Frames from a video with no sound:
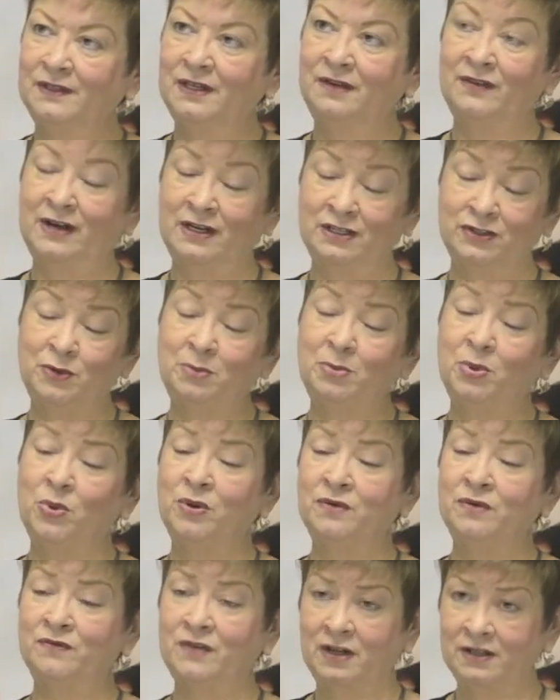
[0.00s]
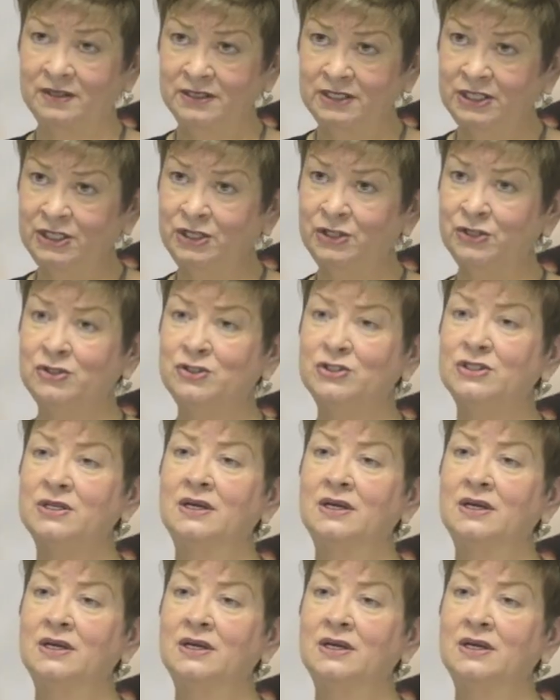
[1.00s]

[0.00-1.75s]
advisory board volunteers,